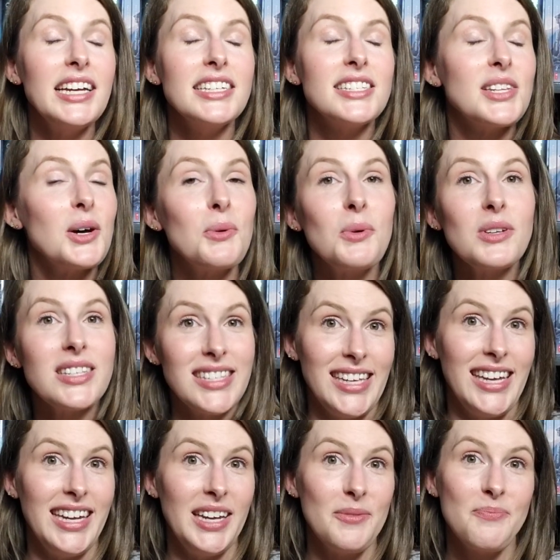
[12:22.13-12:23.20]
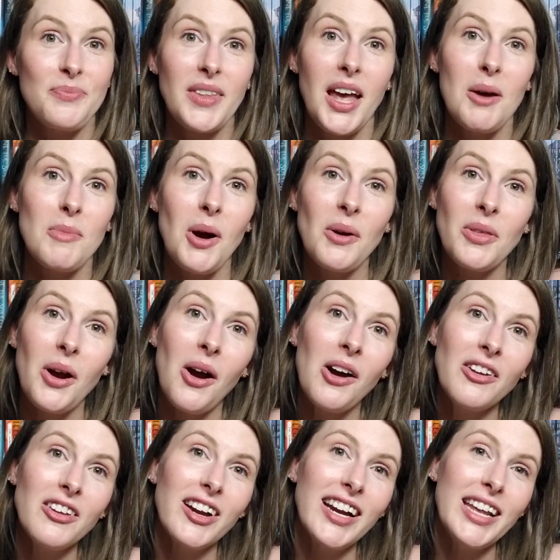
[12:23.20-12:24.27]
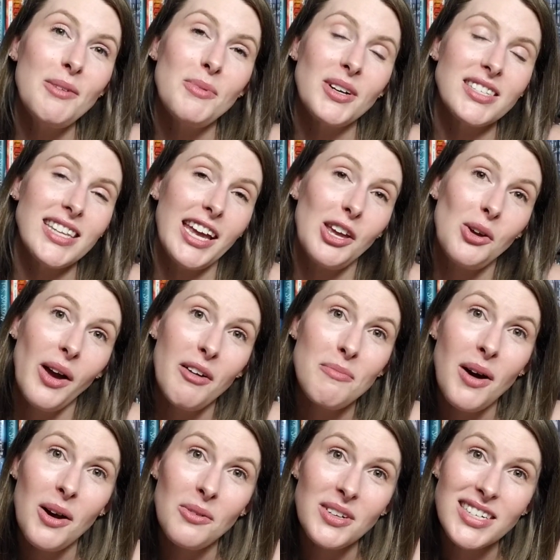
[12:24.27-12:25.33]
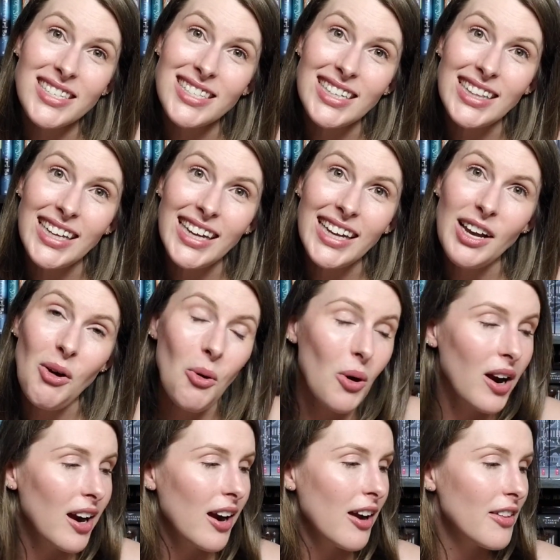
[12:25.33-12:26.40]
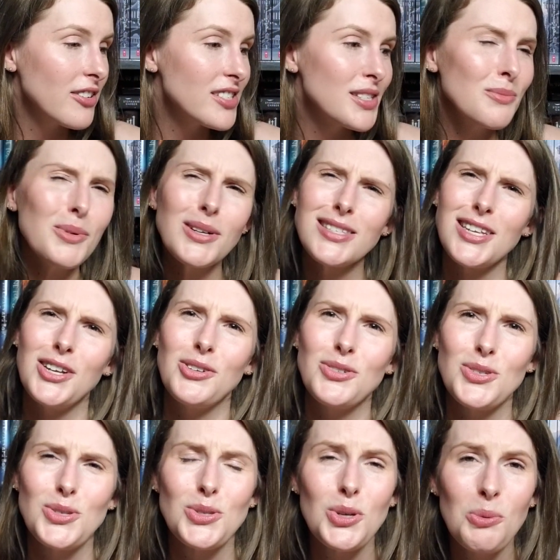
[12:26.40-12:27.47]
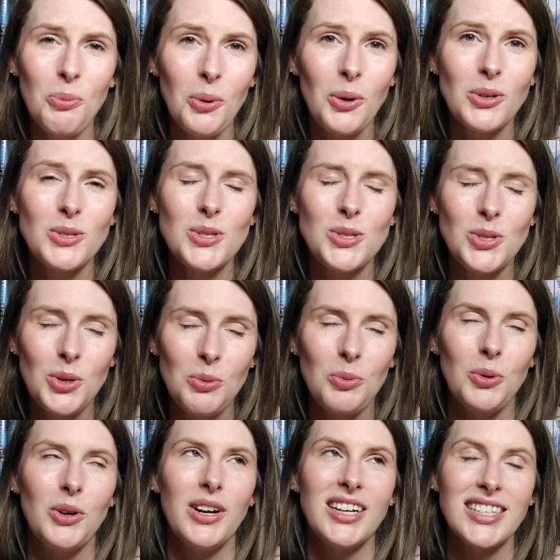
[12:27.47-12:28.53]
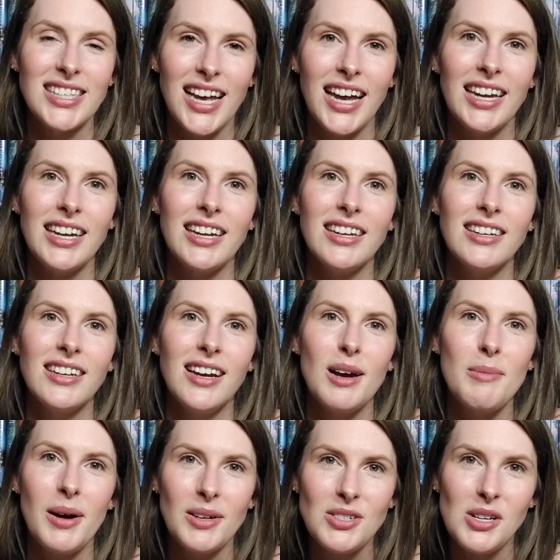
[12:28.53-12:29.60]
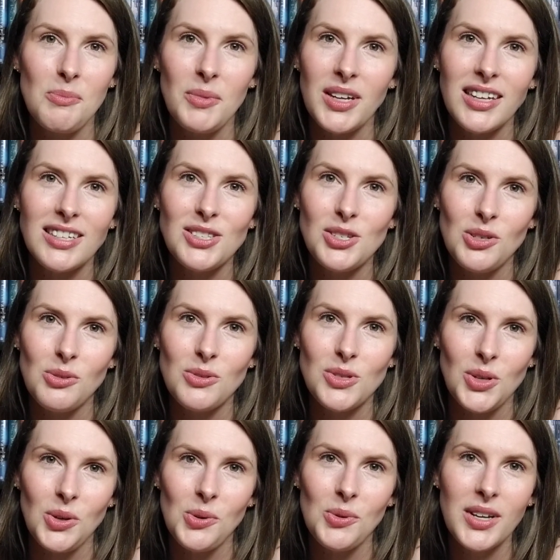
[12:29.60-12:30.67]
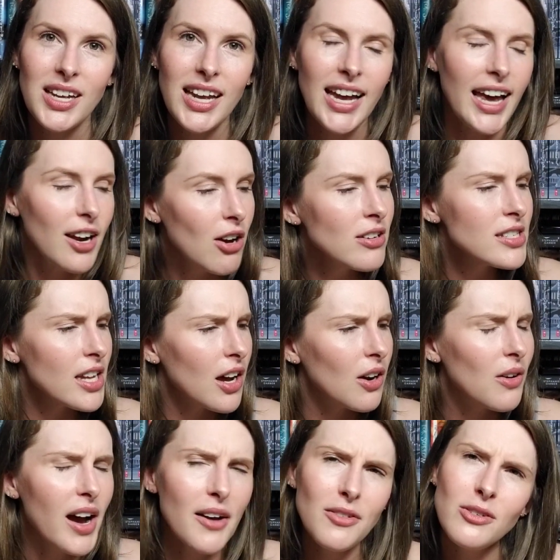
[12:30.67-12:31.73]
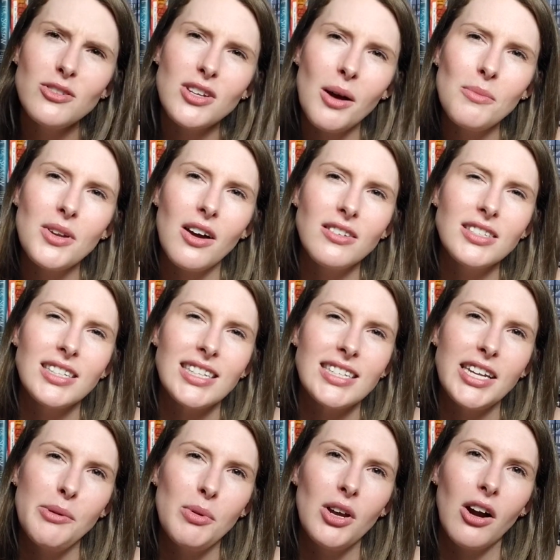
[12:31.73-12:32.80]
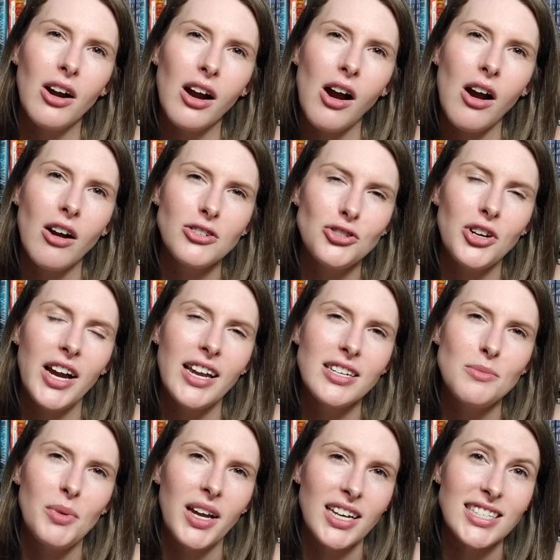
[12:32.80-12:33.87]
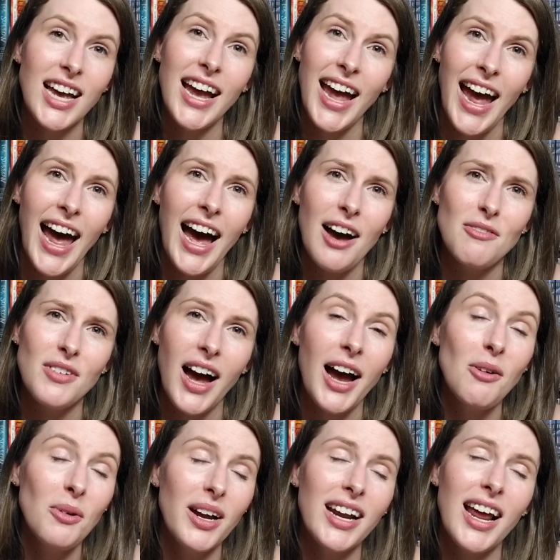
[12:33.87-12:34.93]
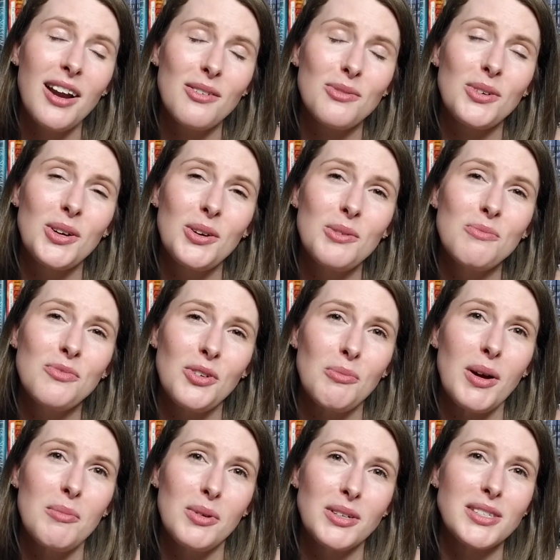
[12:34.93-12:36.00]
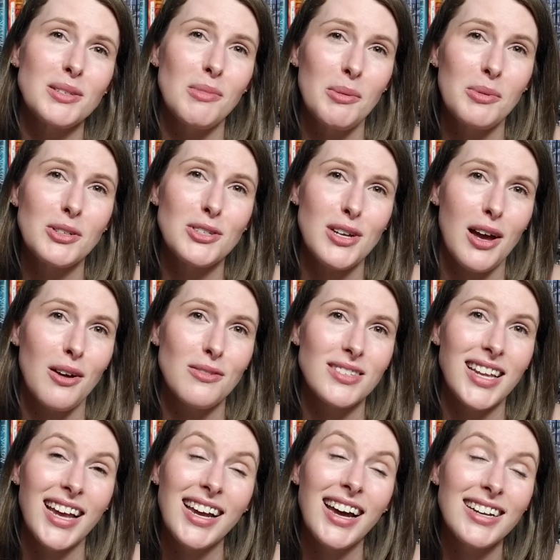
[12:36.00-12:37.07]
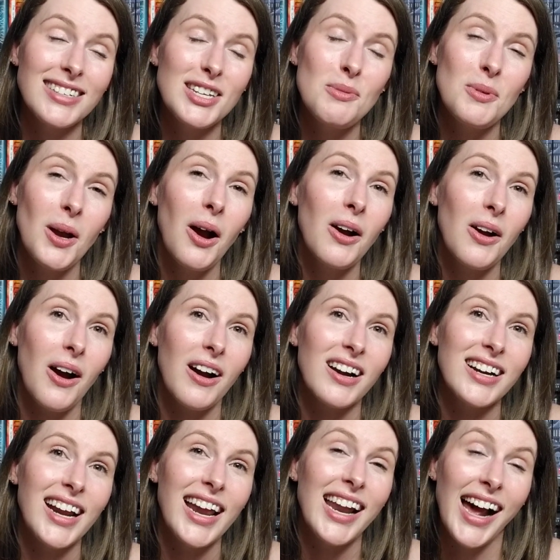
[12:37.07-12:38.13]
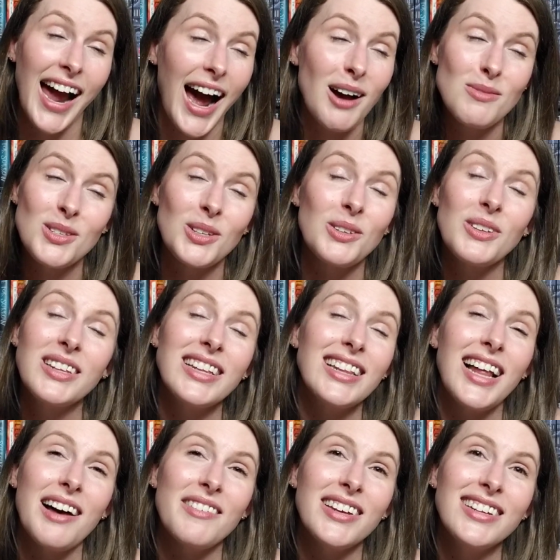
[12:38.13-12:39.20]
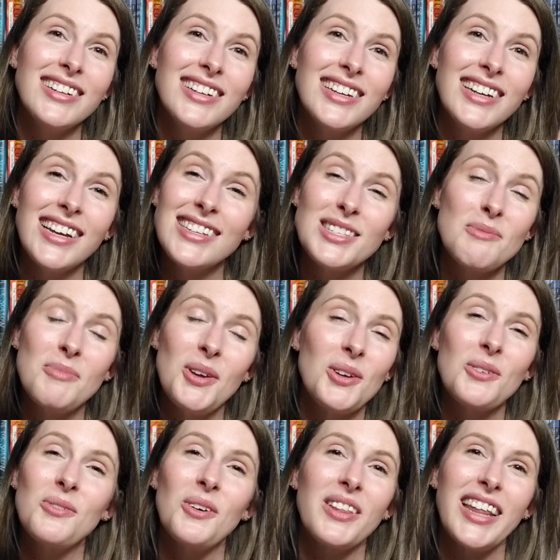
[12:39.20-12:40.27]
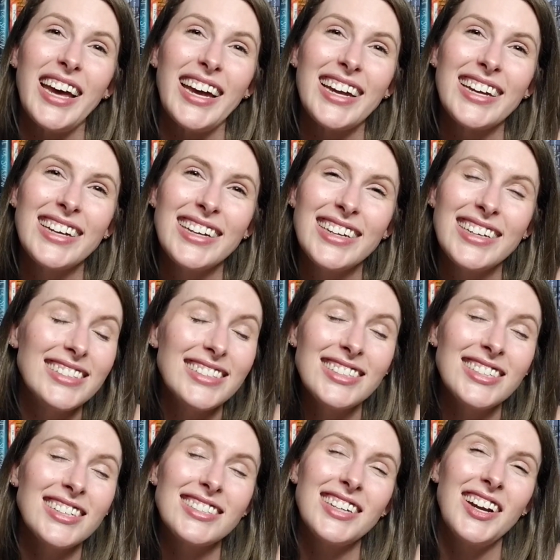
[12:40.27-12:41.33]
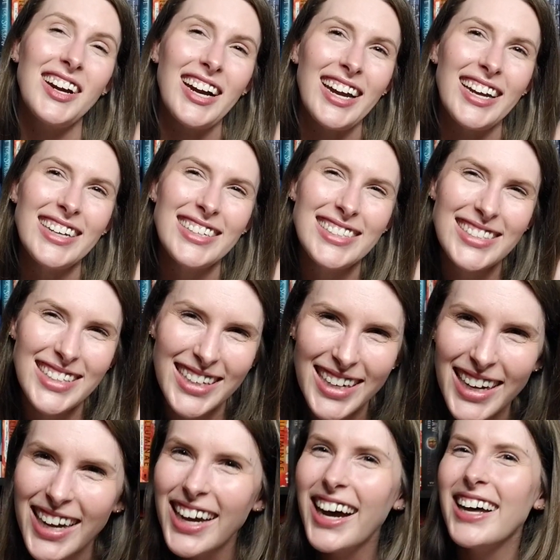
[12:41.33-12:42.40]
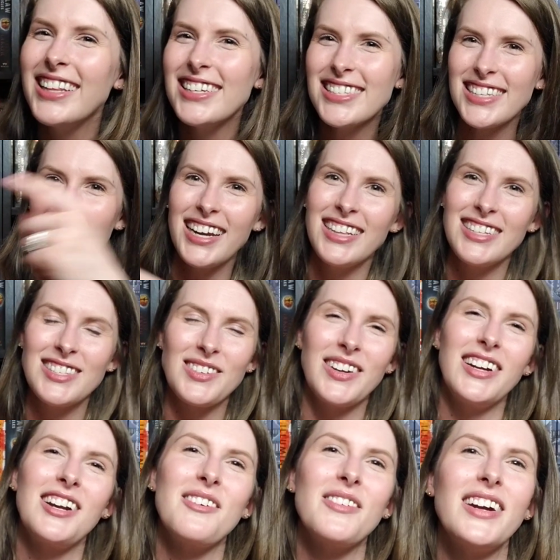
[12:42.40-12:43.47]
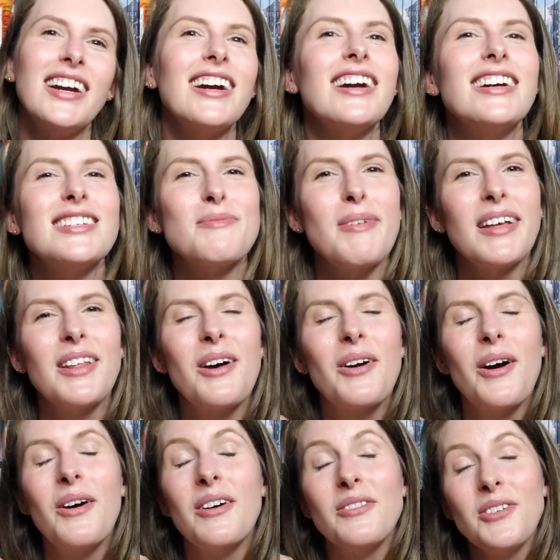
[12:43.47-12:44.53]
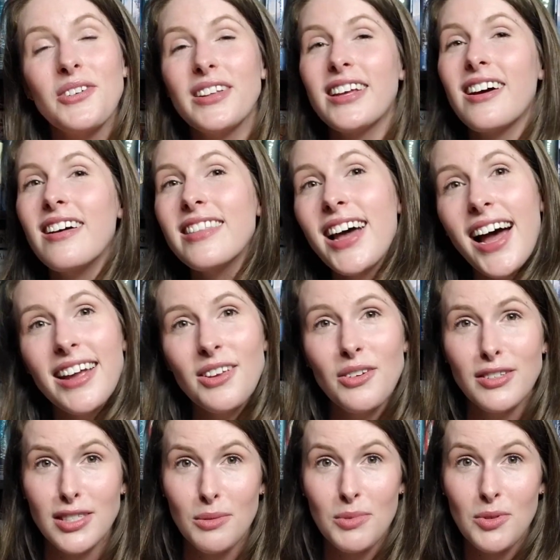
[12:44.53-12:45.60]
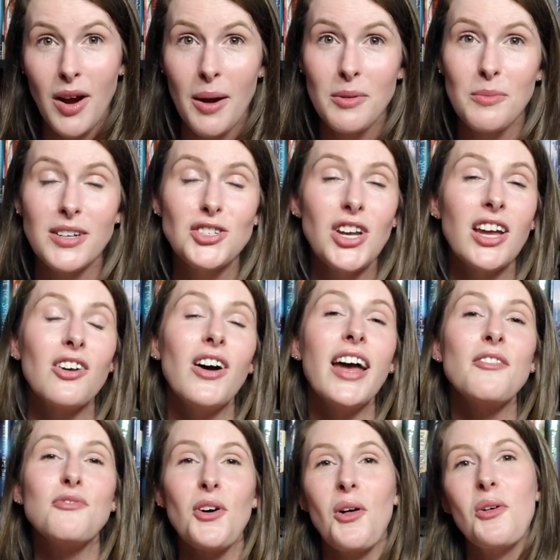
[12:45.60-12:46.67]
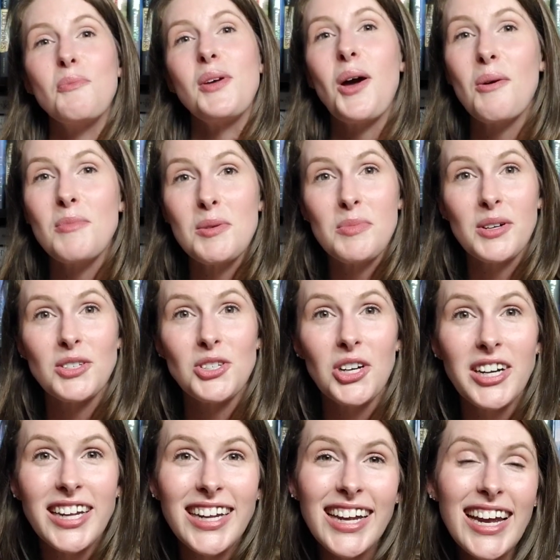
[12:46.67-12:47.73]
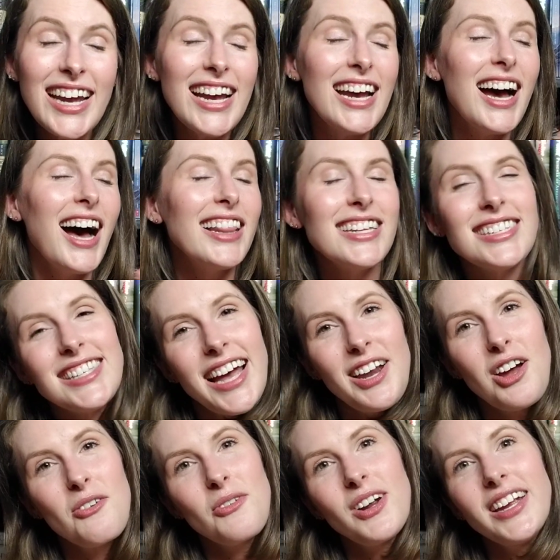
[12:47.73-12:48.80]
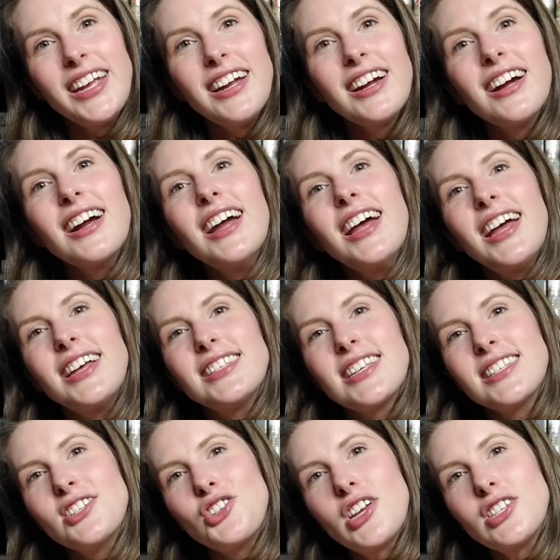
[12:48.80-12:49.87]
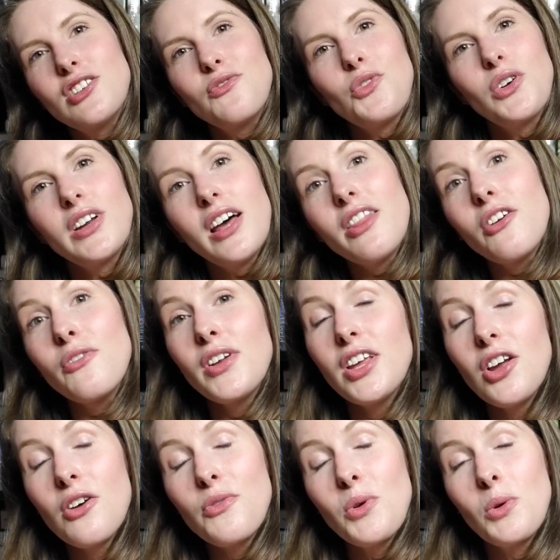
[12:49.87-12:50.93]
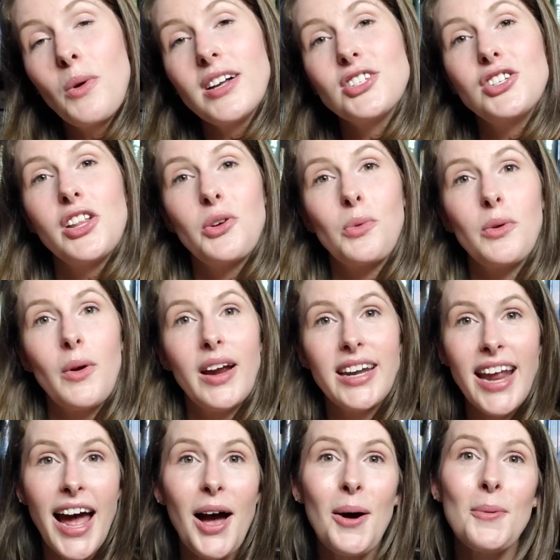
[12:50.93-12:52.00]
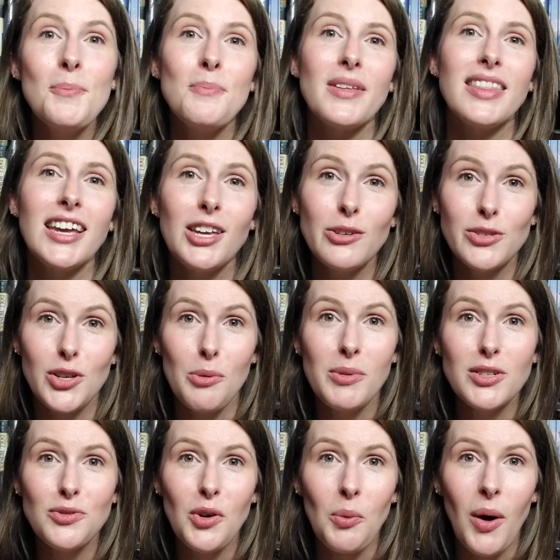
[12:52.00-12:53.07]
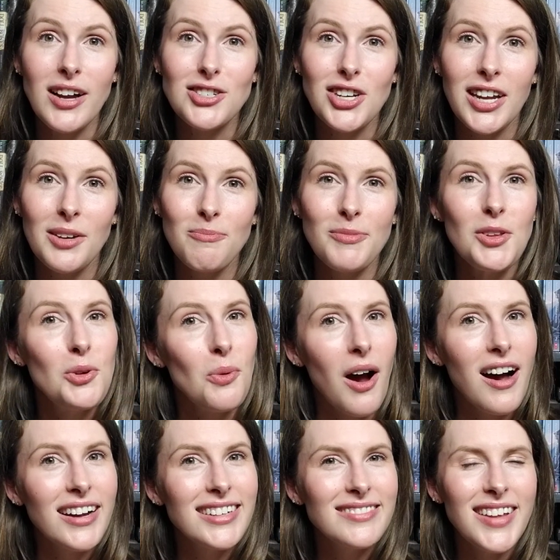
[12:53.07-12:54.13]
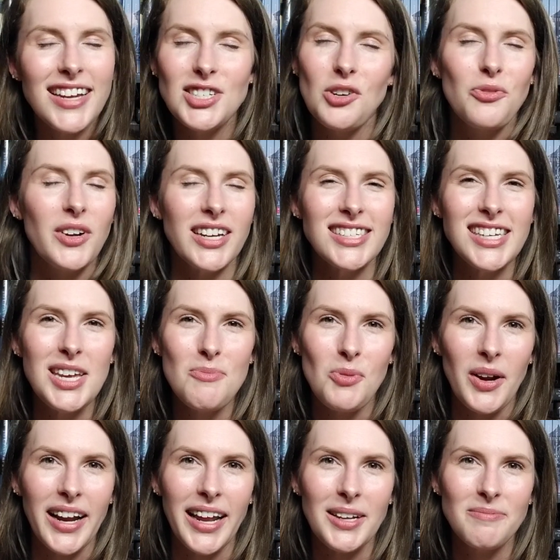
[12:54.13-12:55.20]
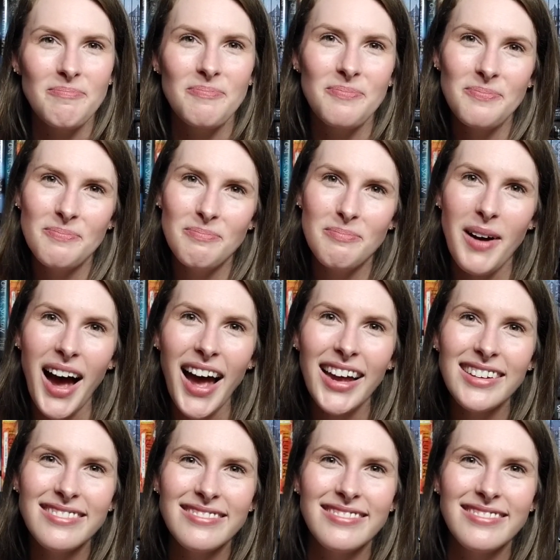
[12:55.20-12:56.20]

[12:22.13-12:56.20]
So we'll see. But are there any books that you have bought recently, or are there some books that you're super, super excited about jumping into soon? And also, have you jumped onto the TBR car trend? Because I have. I ran out of room for my books on my bookshelves and got a TBR cart, and I absolutely love it. It's a beautiful thing. Just curious. On this side of the screen over here is my logo. If you click on that, you can subscribe to my channel and follow me on my book journey. On this side over here is a suggestion for another video if you want to watch another one right now. But thank you so much for watching. You rock, and don't forget to keep reading. Bye!